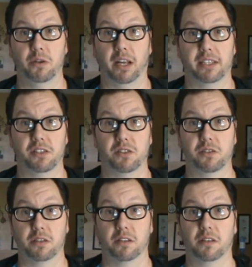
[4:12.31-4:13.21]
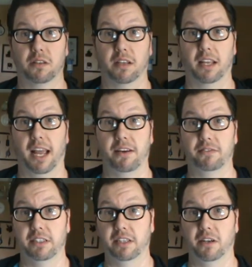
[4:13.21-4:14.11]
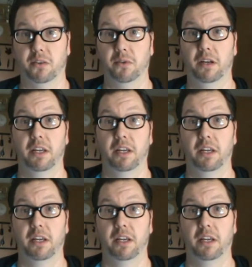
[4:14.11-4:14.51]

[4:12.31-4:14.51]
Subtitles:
I just have to know